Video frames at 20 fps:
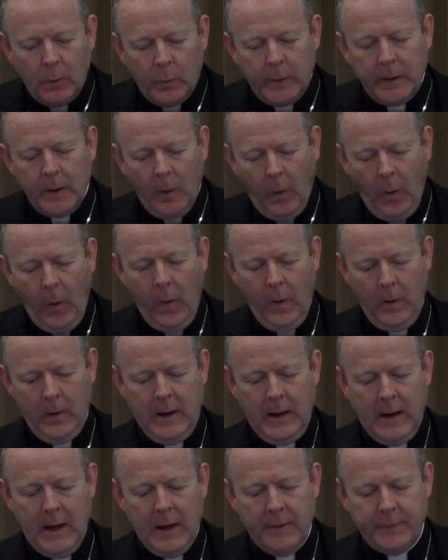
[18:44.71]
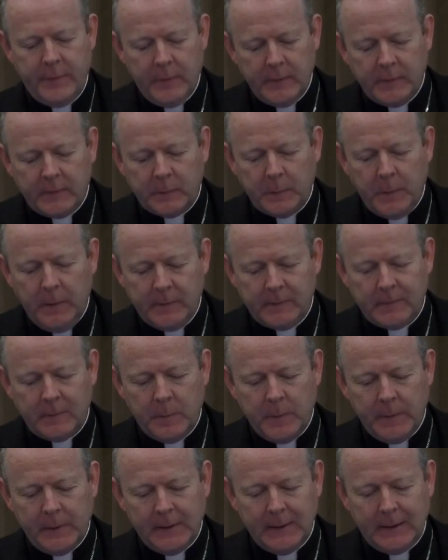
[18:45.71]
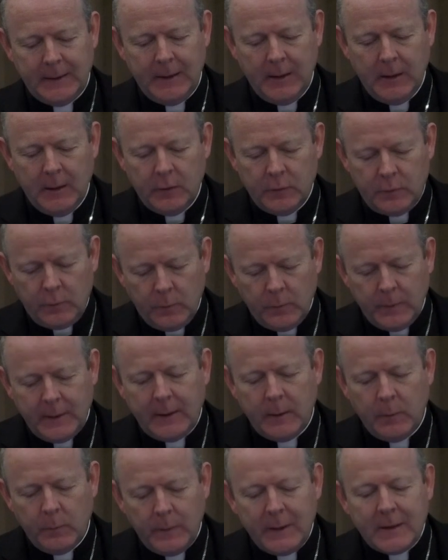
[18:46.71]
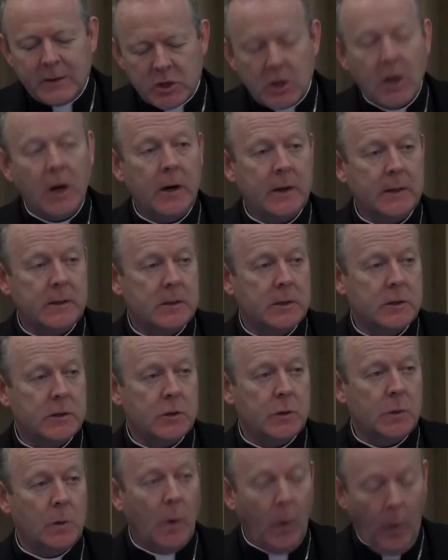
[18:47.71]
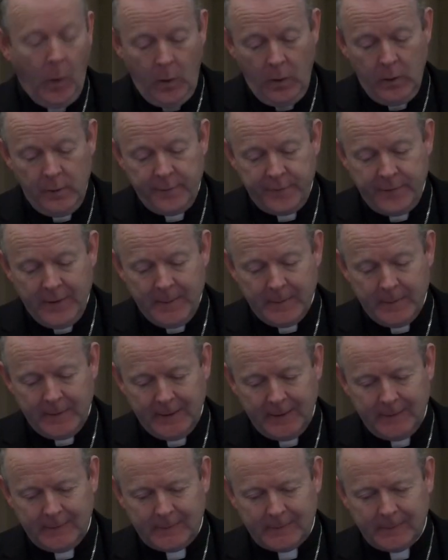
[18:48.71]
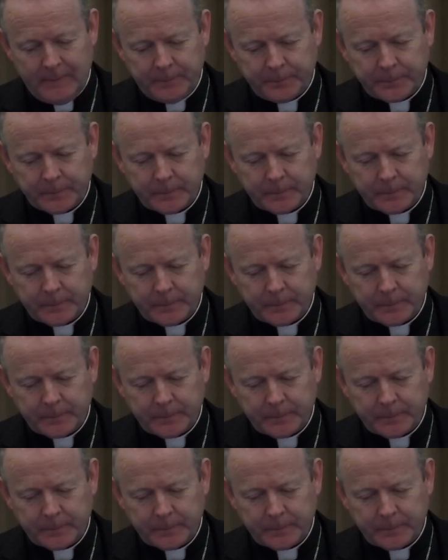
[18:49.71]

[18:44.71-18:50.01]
We all have a responsibility to really reach out to all families.